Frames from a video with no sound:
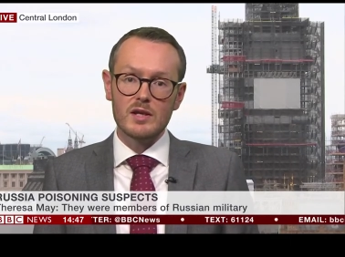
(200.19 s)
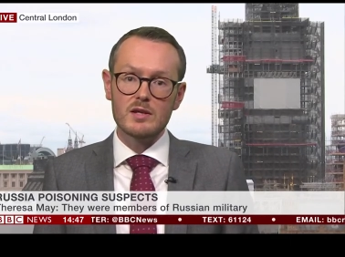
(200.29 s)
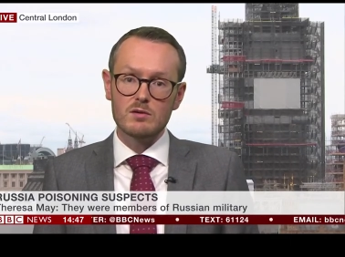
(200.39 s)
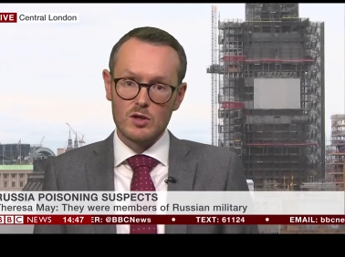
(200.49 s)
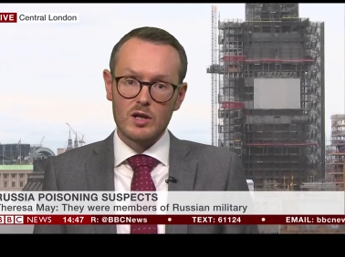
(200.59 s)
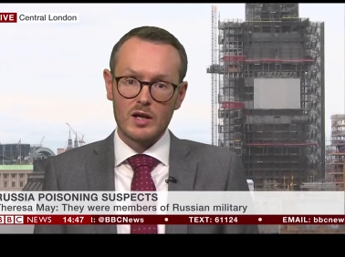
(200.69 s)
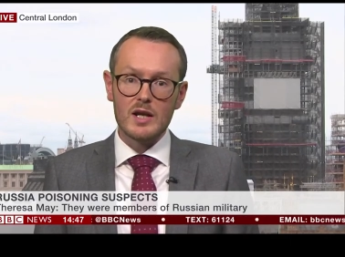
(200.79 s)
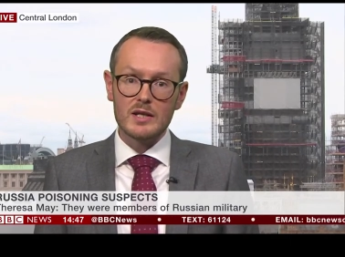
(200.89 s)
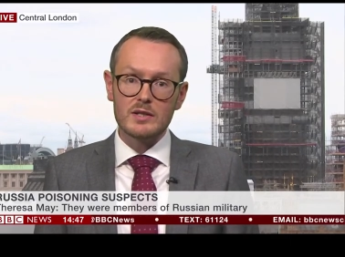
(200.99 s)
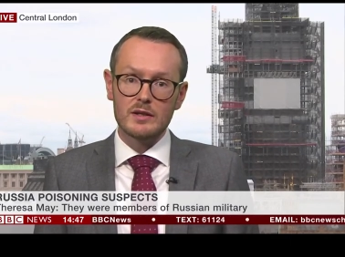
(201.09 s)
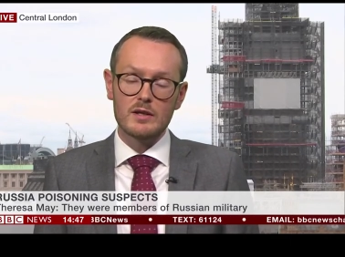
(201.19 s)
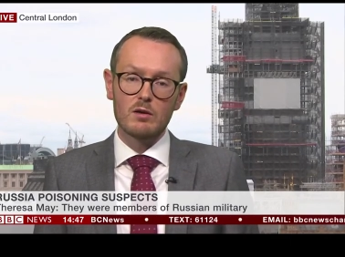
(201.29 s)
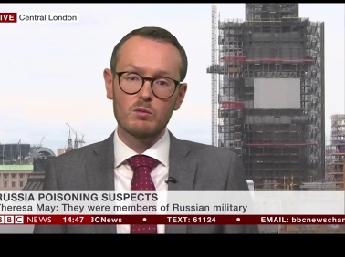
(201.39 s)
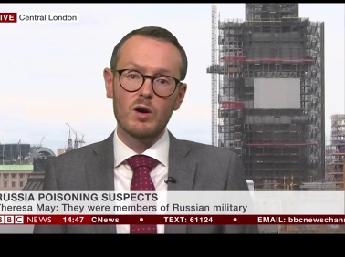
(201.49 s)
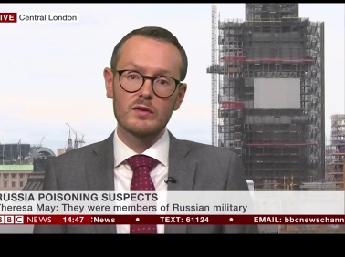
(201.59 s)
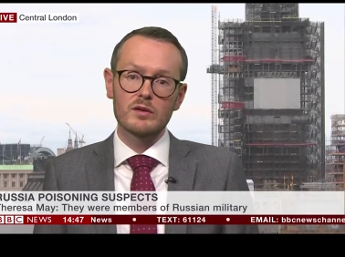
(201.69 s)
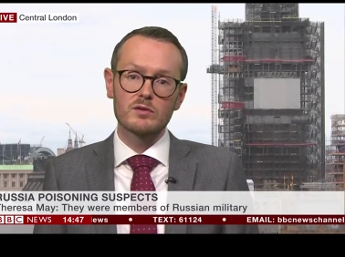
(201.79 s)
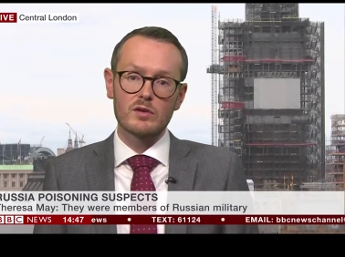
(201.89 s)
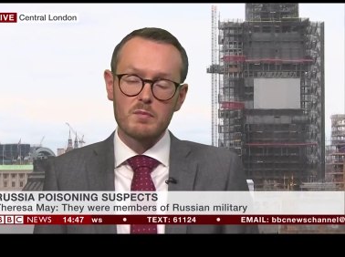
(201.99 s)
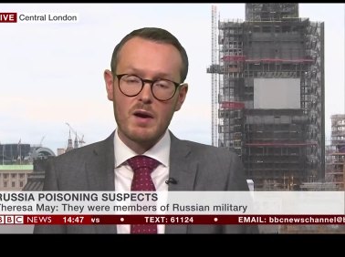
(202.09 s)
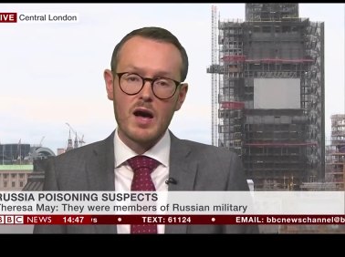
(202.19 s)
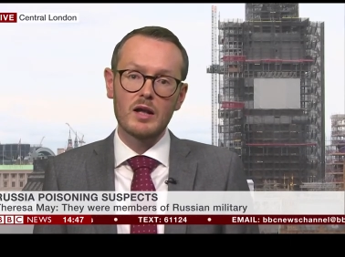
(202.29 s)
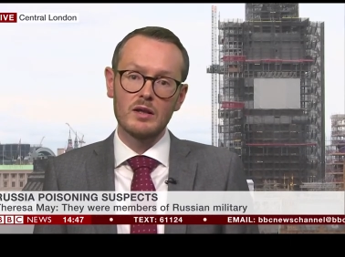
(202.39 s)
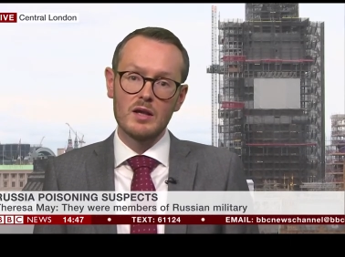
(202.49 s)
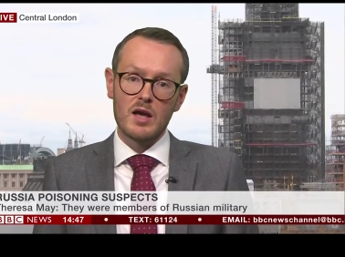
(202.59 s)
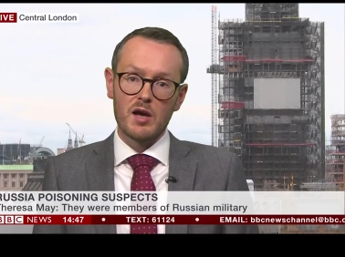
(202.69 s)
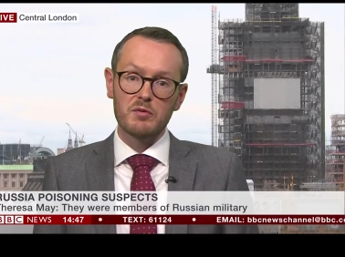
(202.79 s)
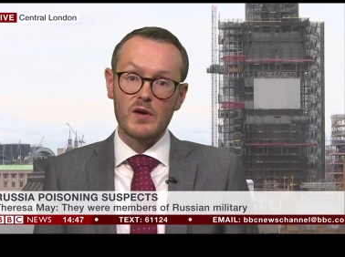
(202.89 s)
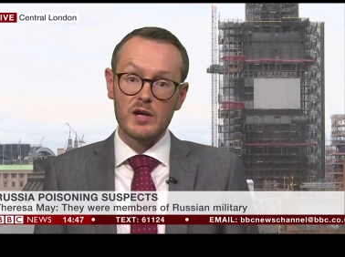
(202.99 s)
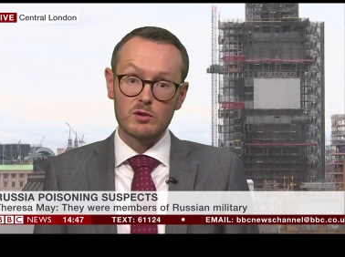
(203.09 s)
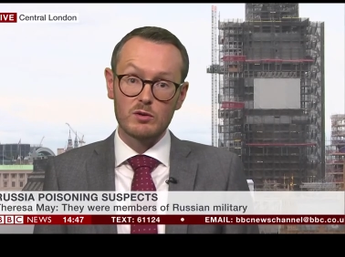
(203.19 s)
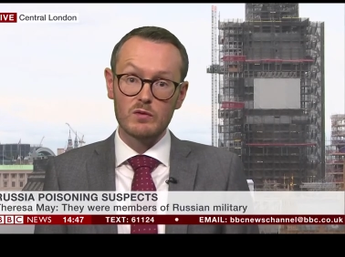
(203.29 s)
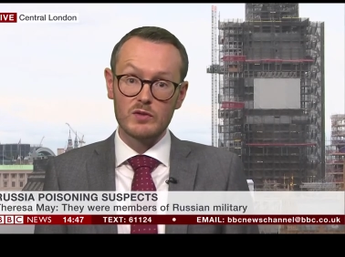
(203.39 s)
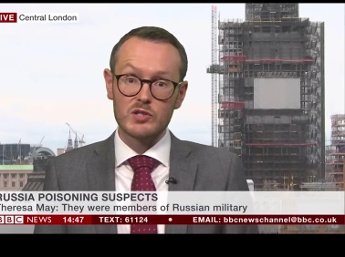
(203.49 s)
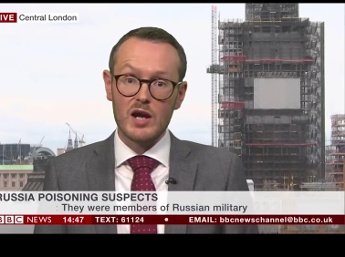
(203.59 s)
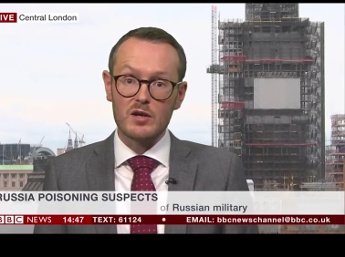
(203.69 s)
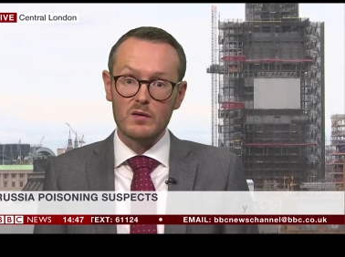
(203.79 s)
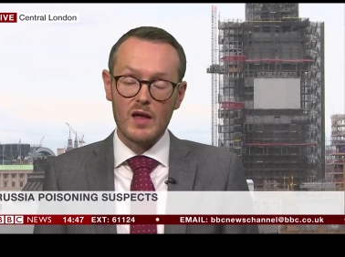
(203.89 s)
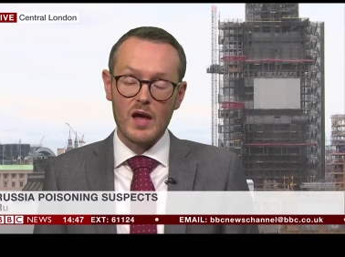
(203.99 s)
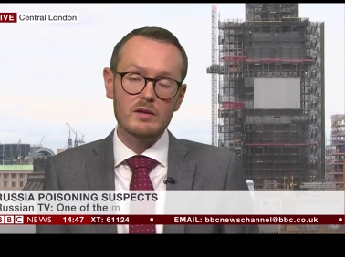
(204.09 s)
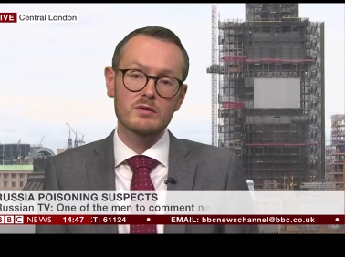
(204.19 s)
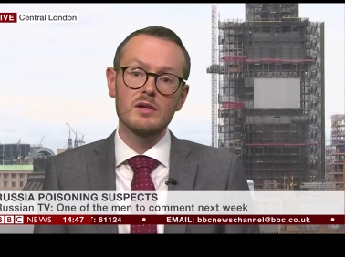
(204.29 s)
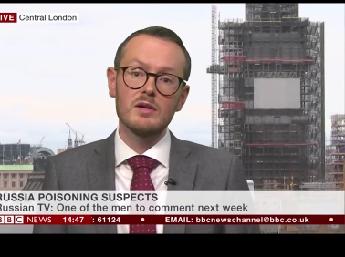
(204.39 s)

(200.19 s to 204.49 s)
He clearly did not want this Skripal affair to overshadow that.